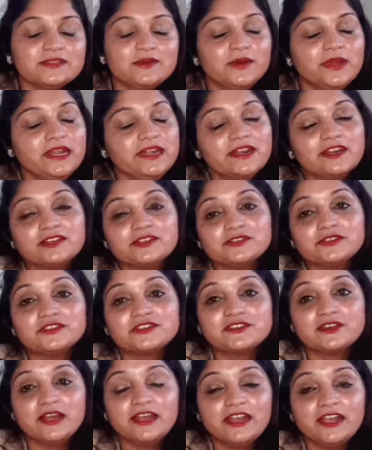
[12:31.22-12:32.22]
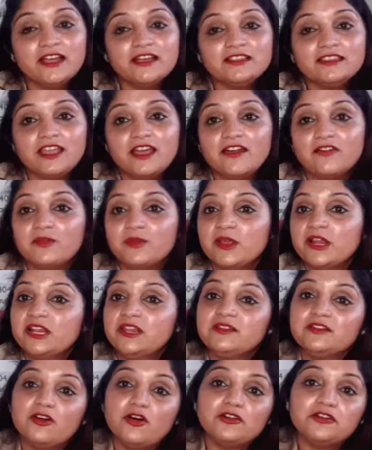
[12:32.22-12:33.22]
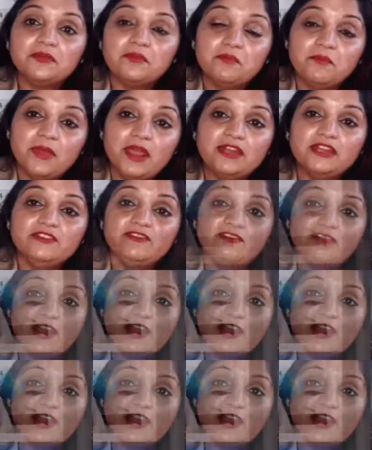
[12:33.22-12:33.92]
So India to Australia, there are really not many